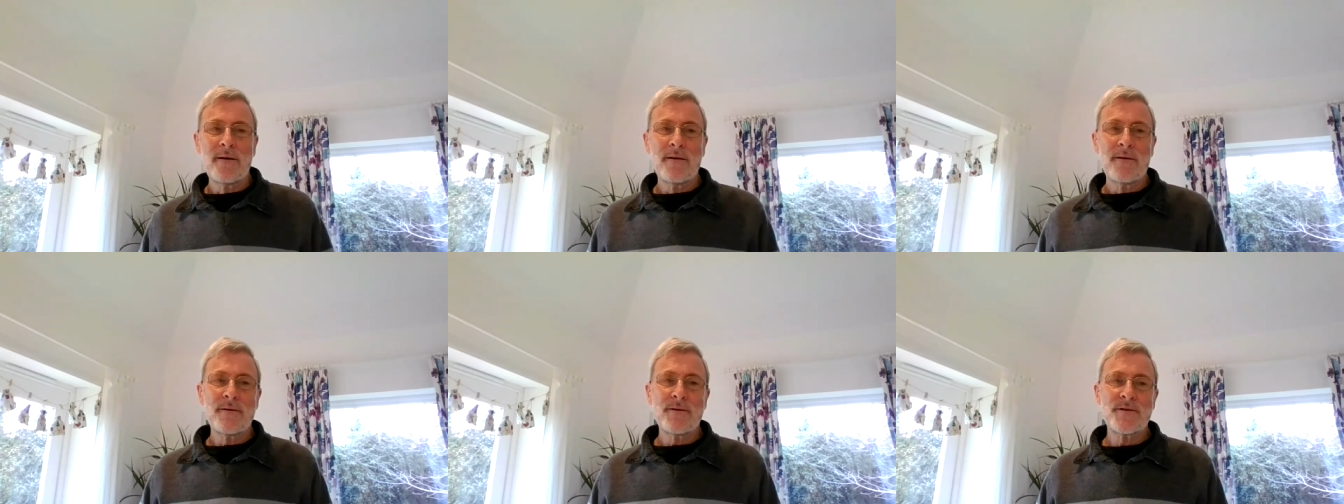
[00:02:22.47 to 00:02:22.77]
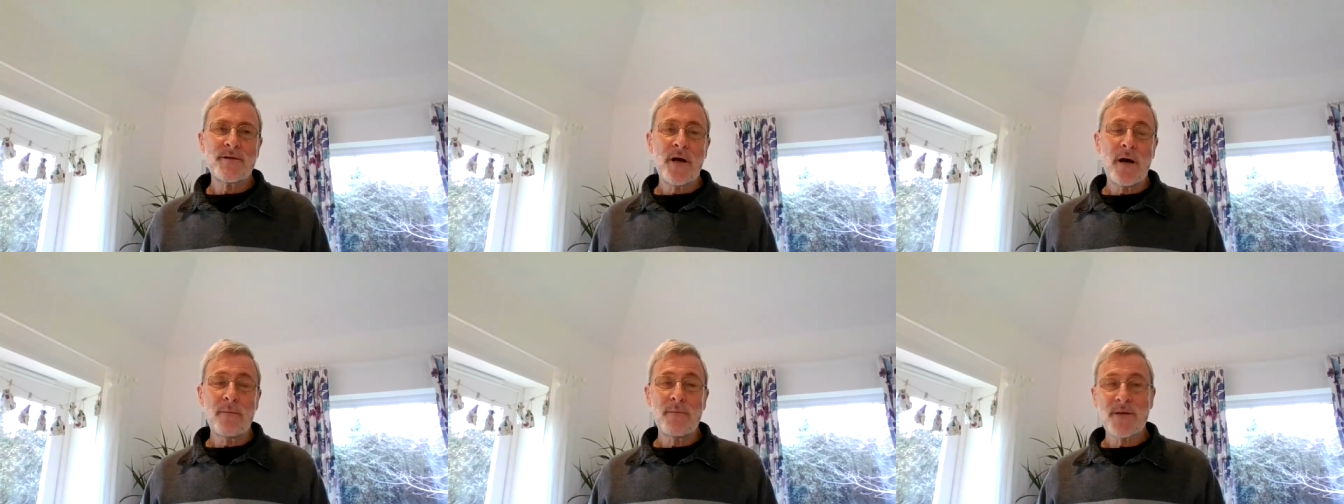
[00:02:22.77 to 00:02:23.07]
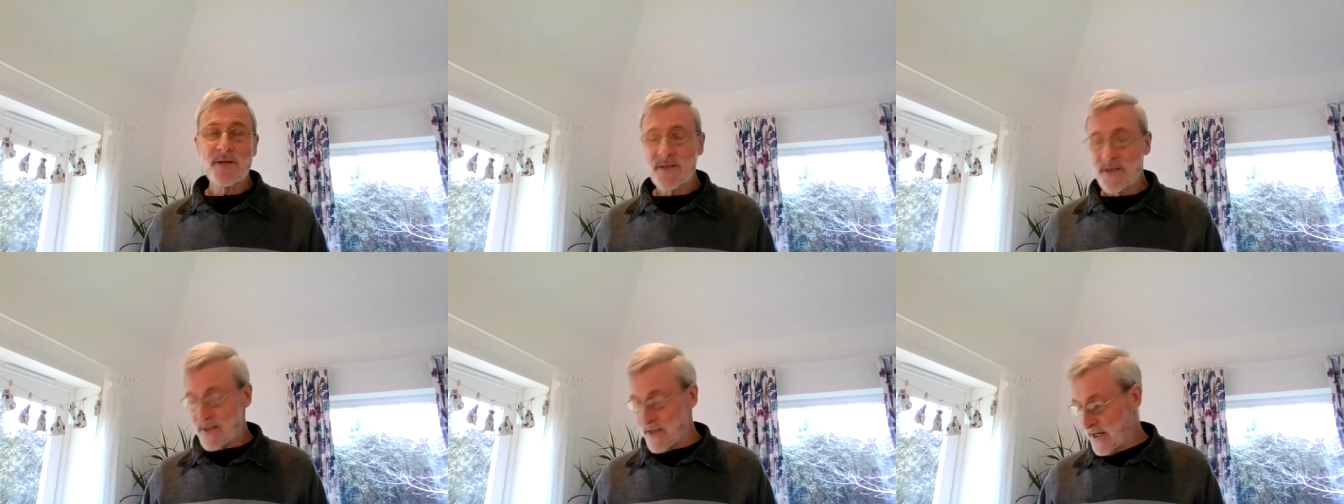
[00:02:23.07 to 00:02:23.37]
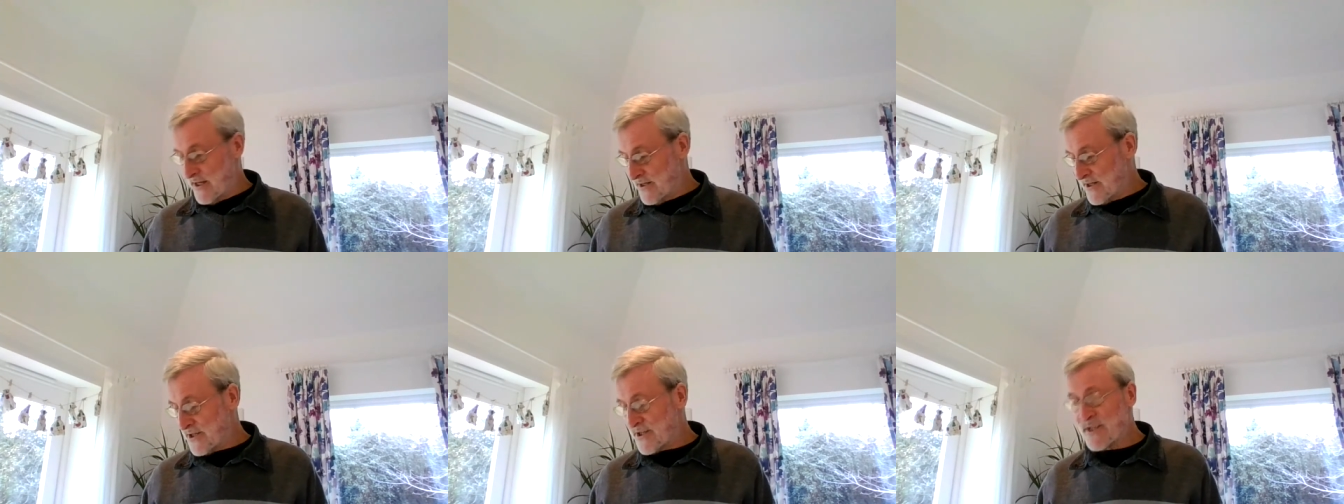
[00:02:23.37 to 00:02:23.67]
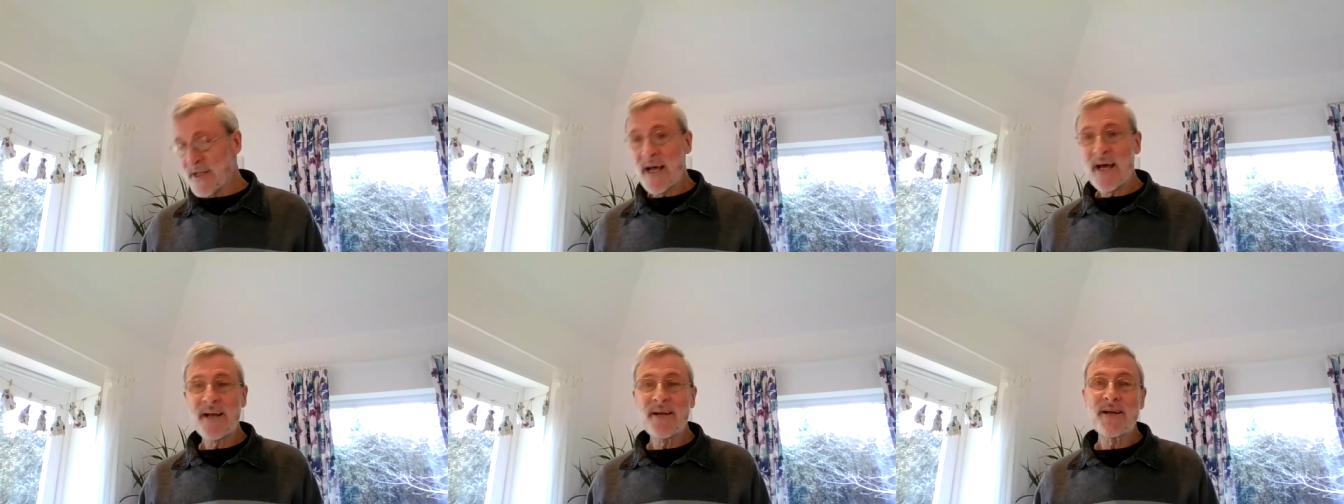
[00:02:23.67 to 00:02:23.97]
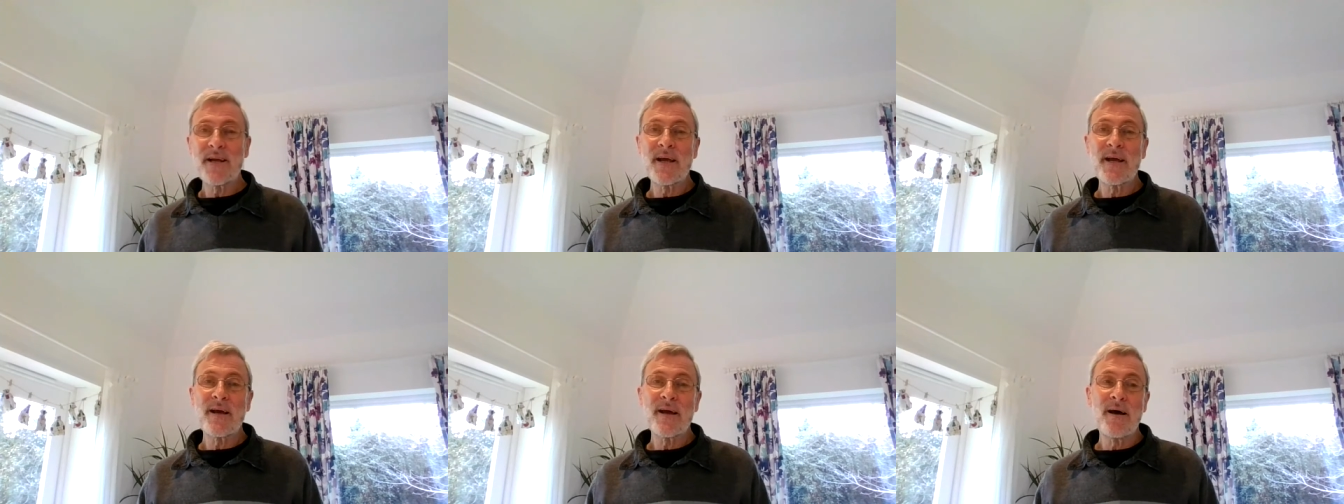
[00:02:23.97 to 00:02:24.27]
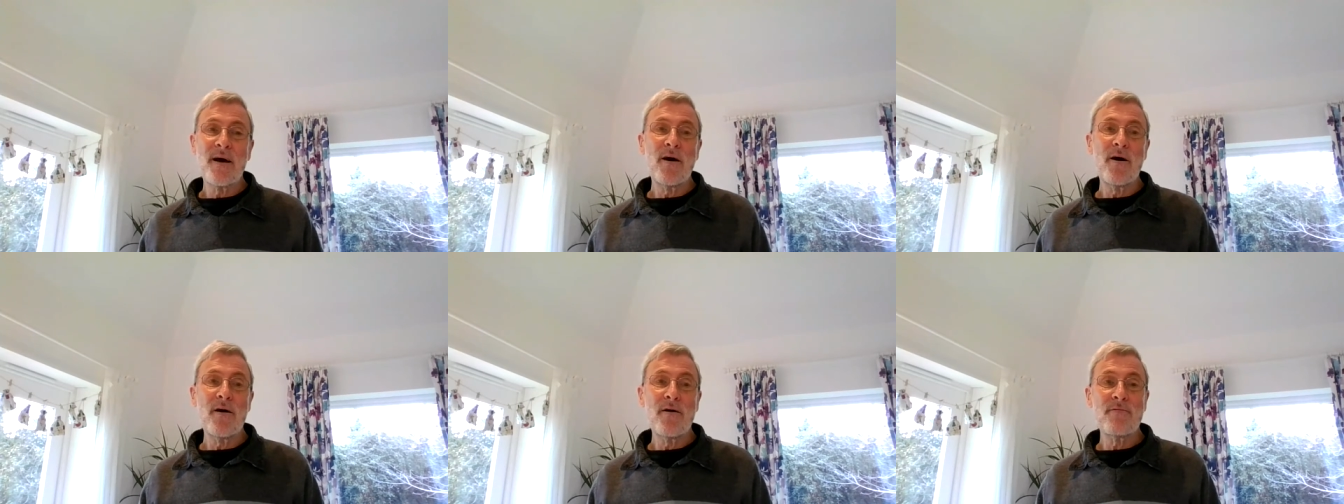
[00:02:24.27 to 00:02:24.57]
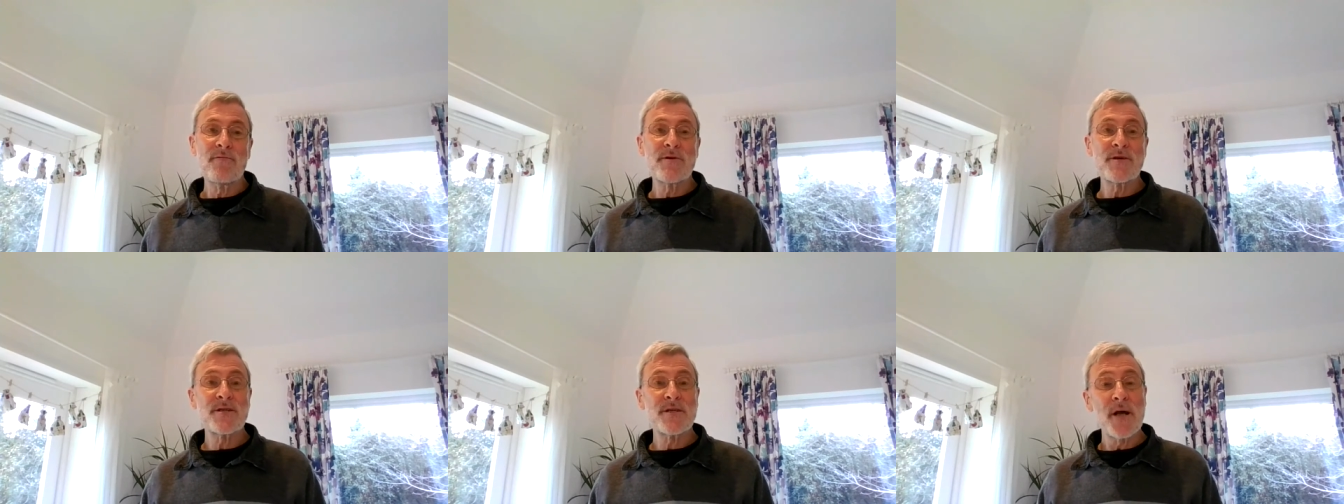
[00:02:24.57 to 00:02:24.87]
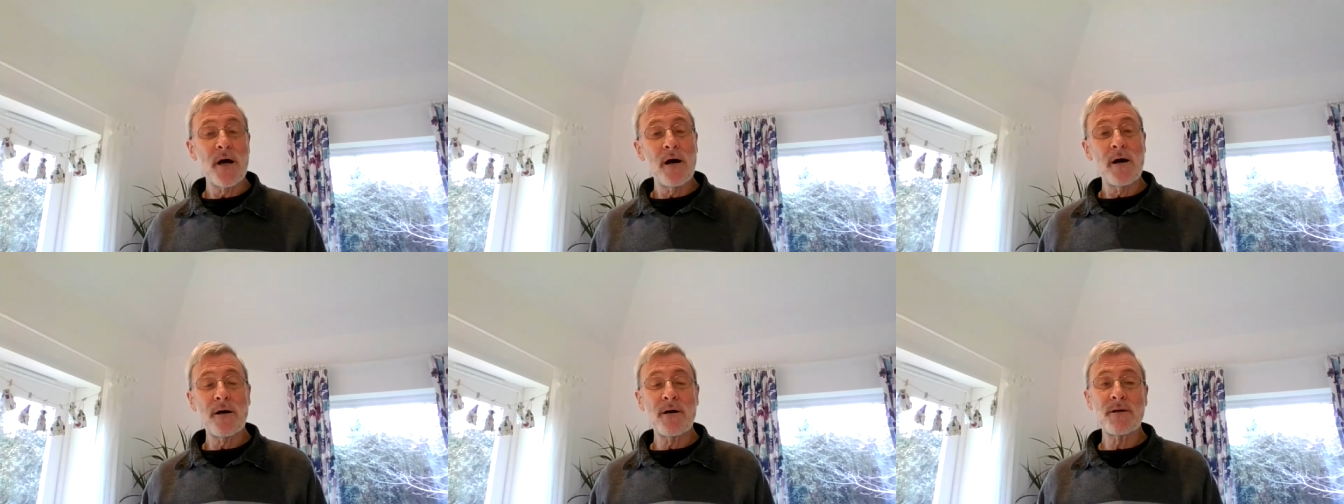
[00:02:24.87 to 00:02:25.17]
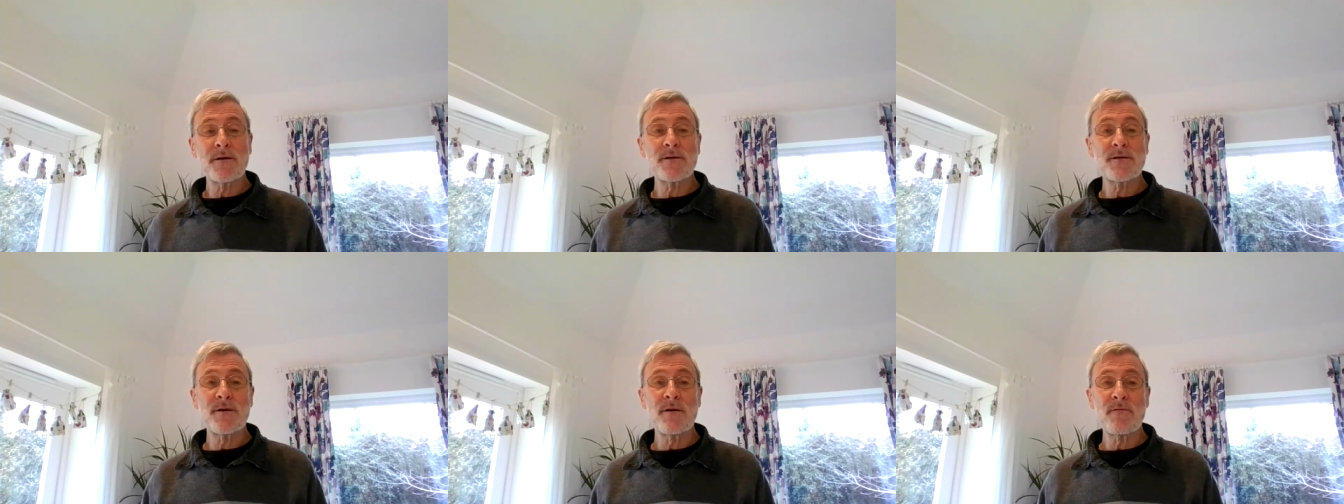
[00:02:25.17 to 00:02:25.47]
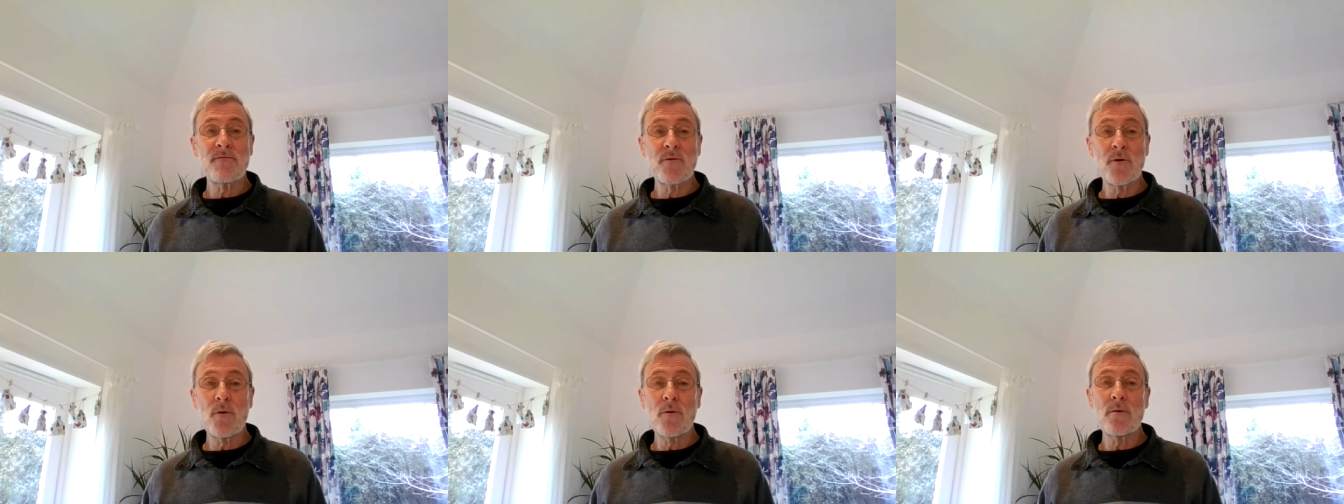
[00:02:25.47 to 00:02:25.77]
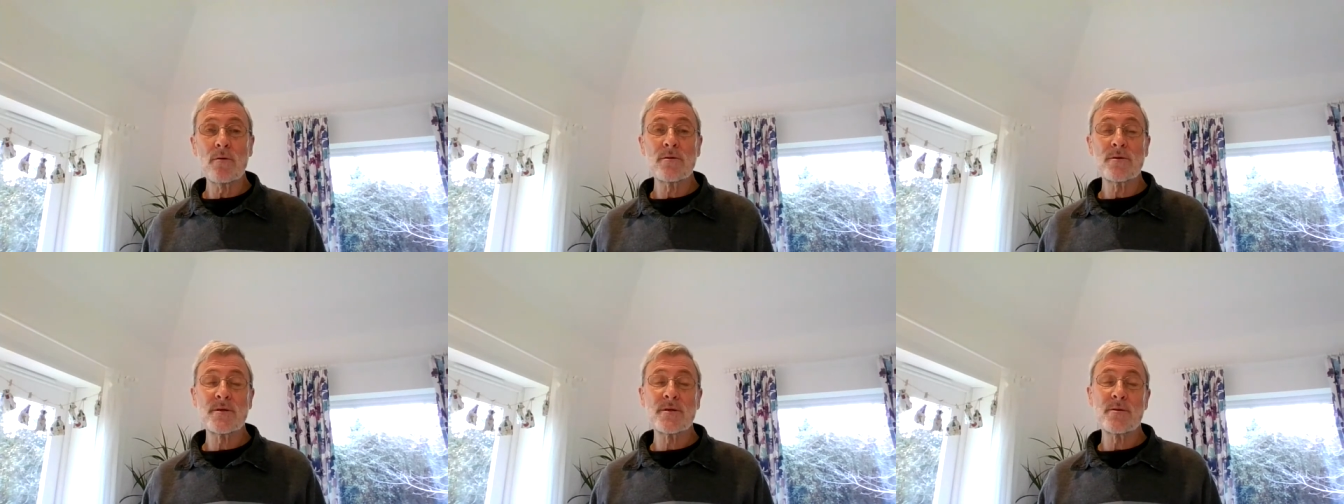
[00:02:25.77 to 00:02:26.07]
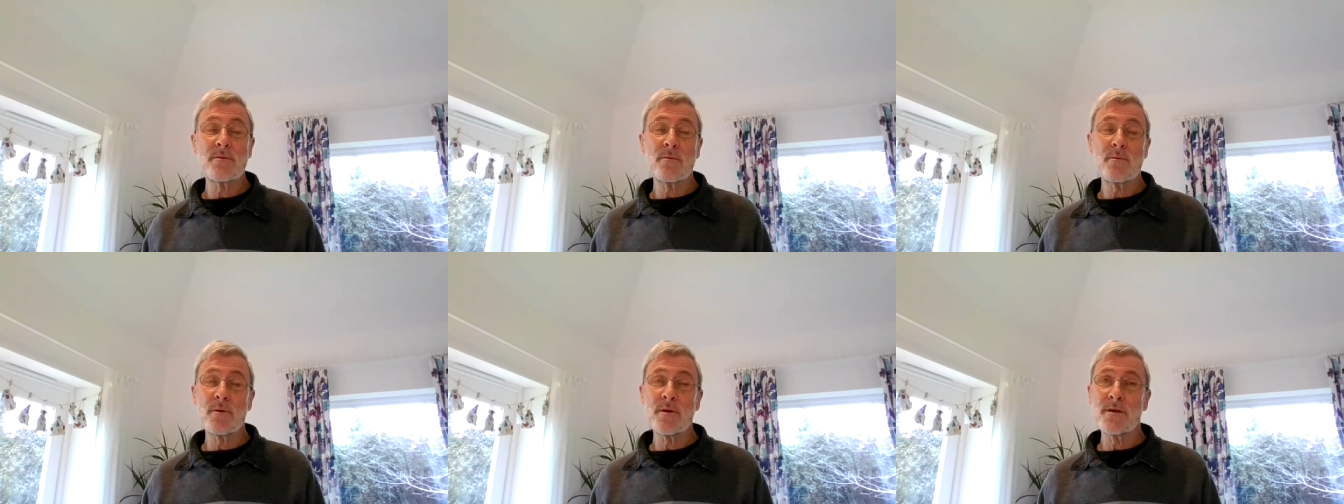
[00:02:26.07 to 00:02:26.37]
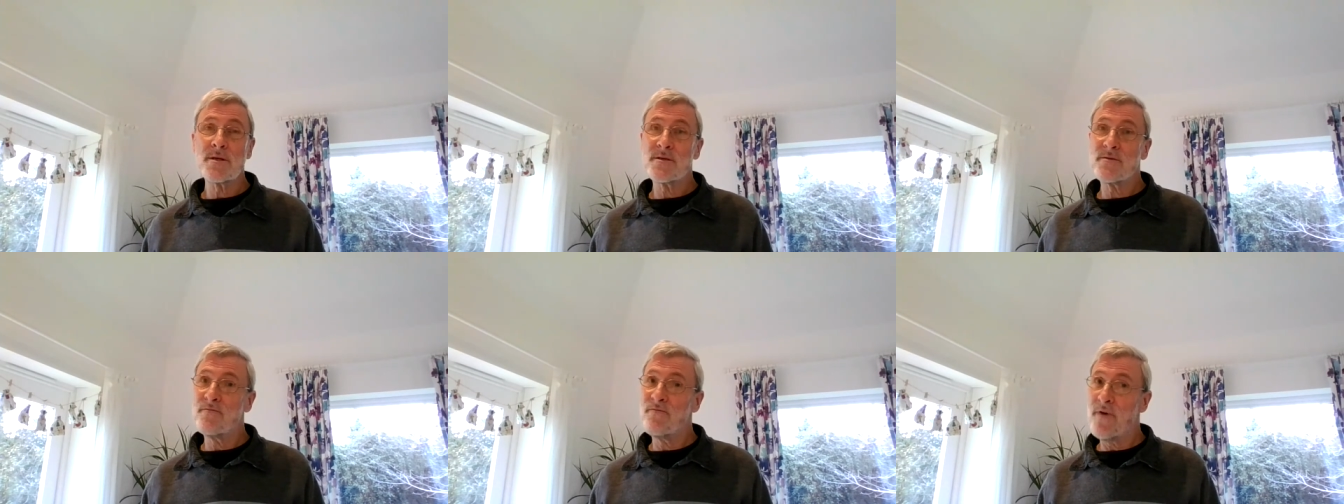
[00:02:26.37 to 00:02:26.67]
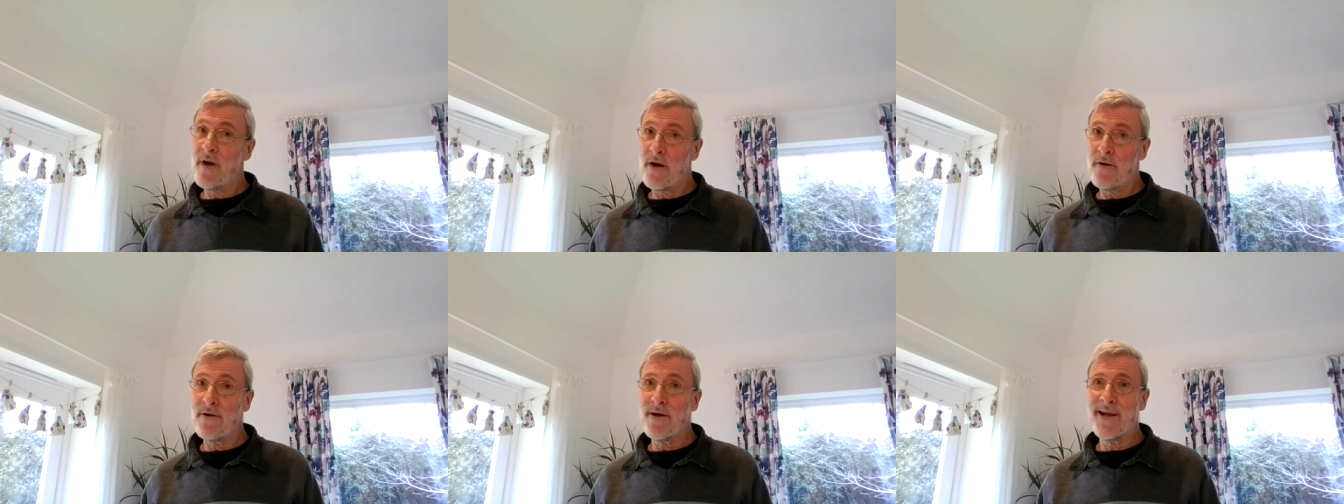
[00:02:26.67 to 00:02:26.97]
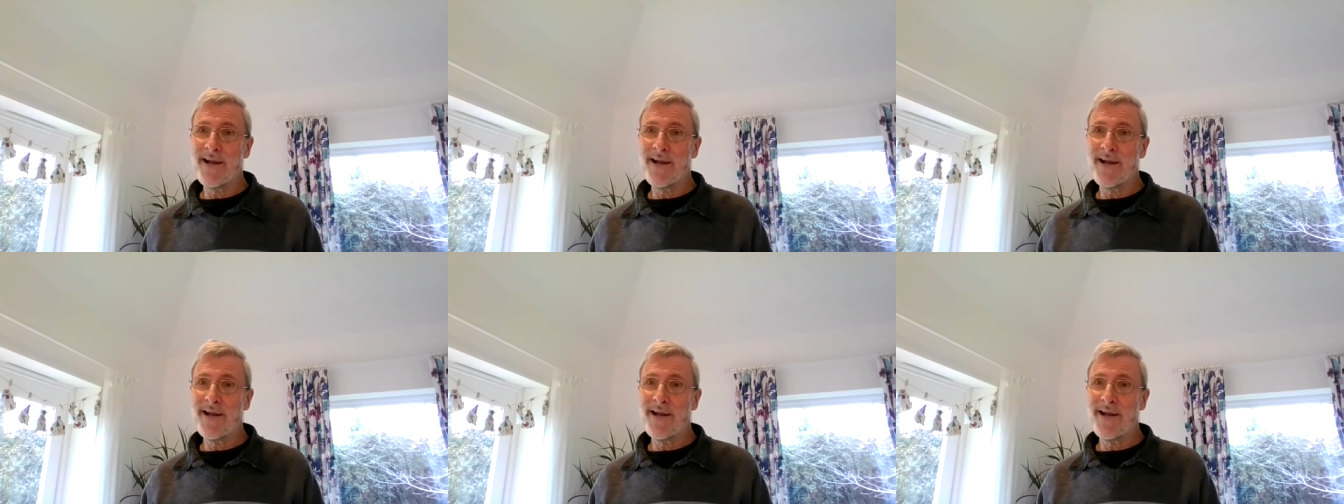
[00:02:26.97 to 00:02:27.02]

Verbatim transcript: The psalmist's understanding of the stars, of course, was very